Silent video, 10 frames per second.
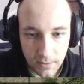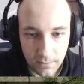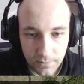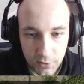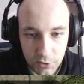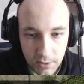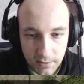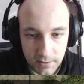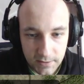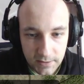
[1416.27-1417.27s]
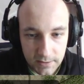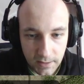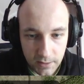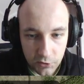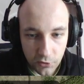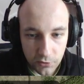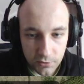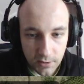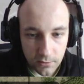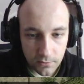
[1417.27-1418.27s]
Virginia secedes and joins
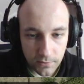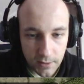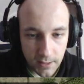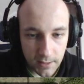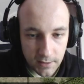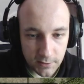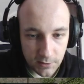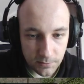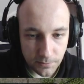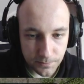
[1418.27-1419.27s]
the Confederacy.